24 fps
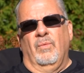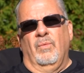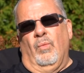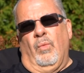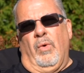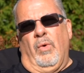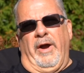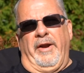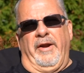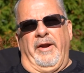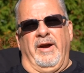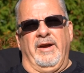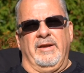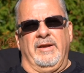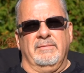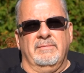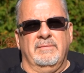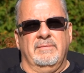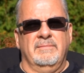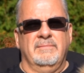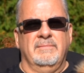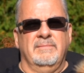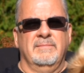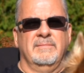why not?
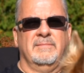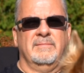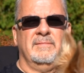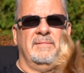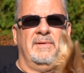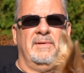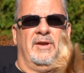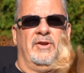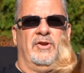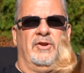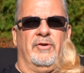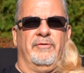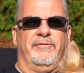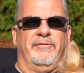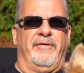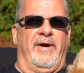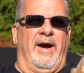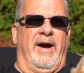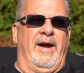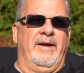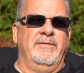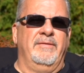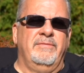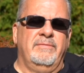You do
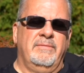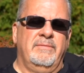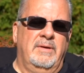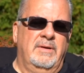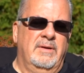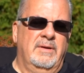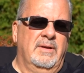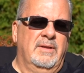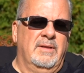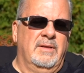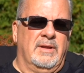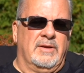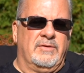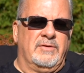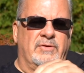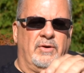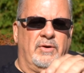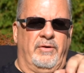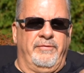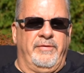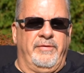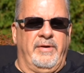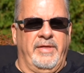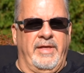five, let's
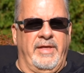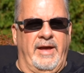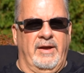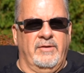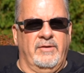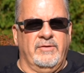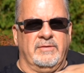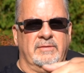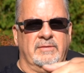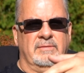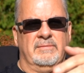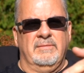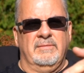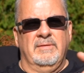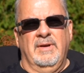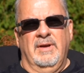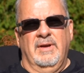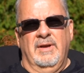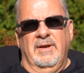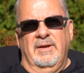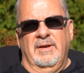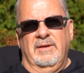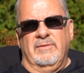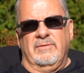go for a thousand.
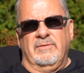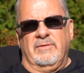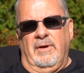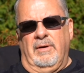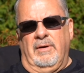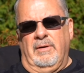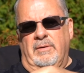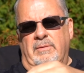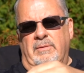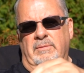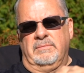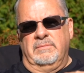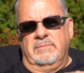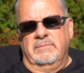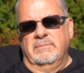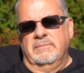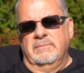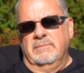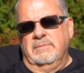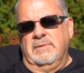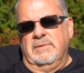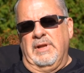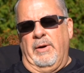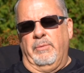Yeah. So
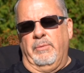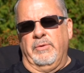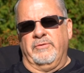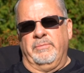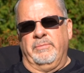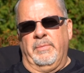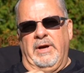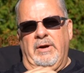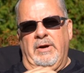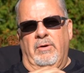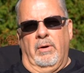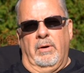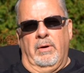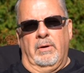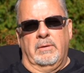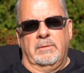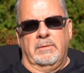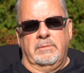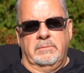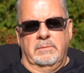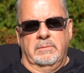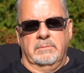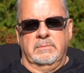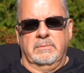that was my
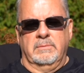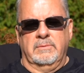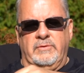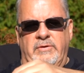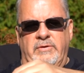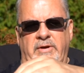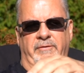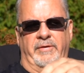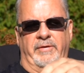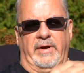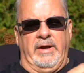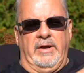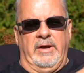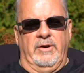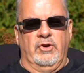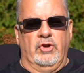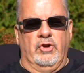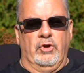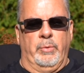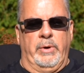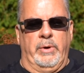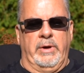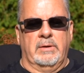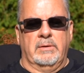goal. See if I can
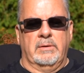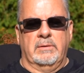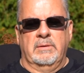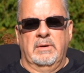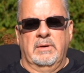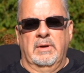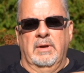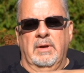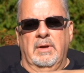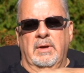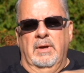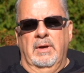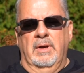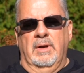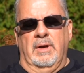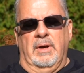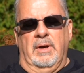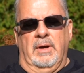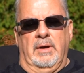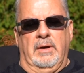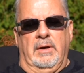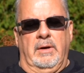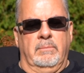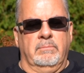do it.
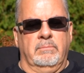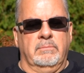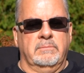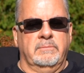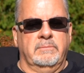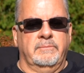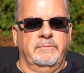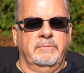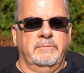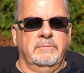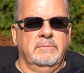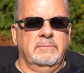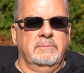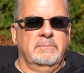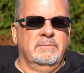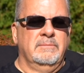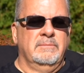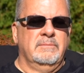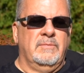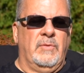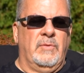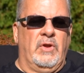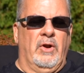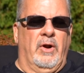Um,
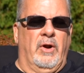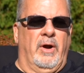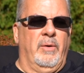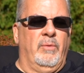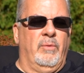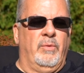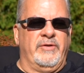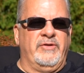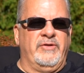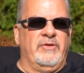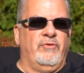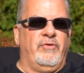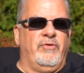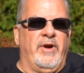you know, I wasn't